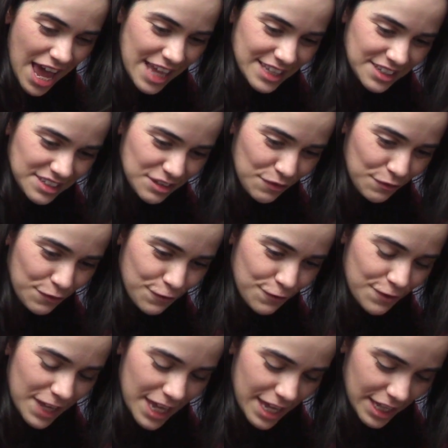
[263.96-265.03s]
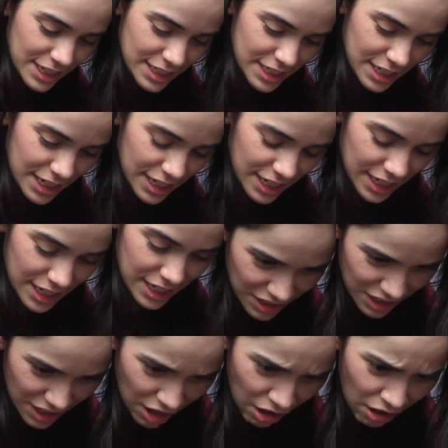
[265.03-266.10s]
It doesn't fit.
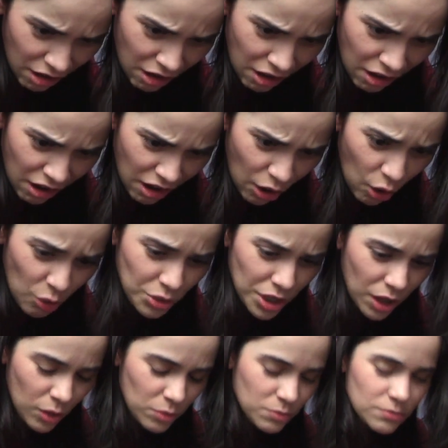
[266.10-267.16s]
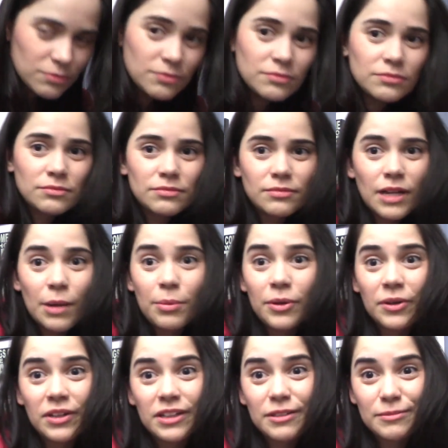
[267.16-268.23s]
Oh no! I
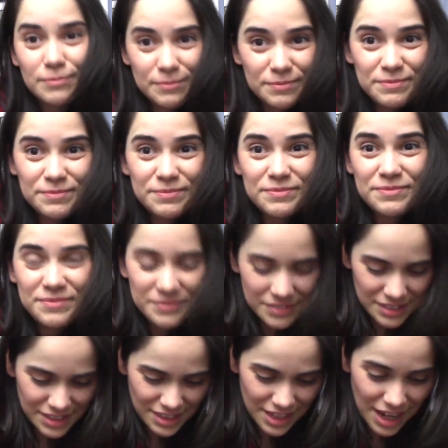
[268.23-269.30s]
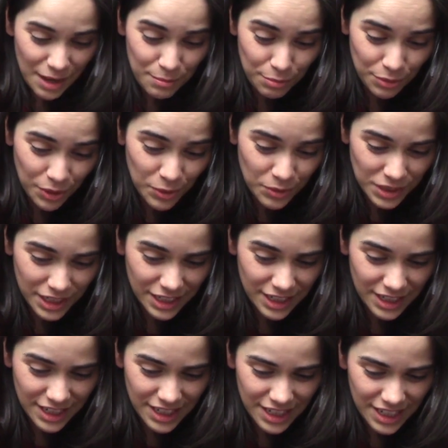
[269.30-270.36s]
broke it. I broke it.
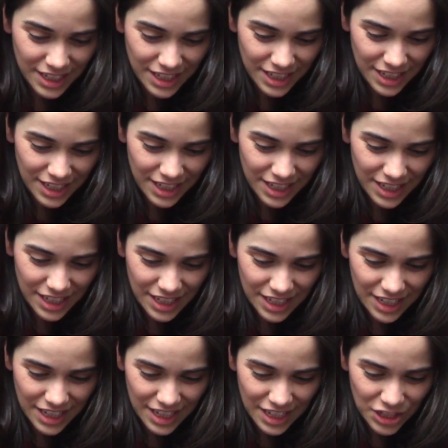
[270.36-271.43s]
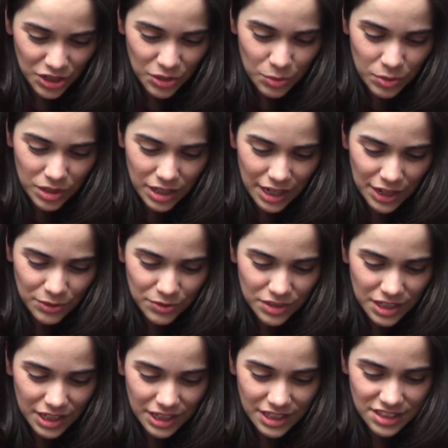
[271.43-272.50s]
You know what? I don't
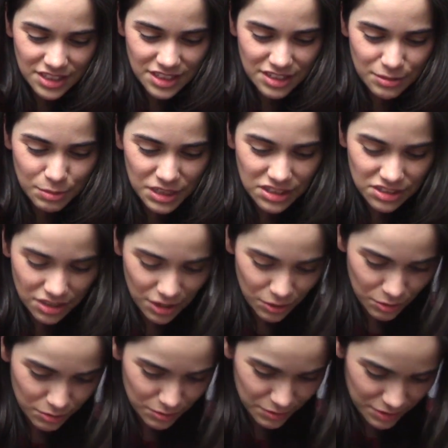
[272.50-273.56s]
think I need this piece though.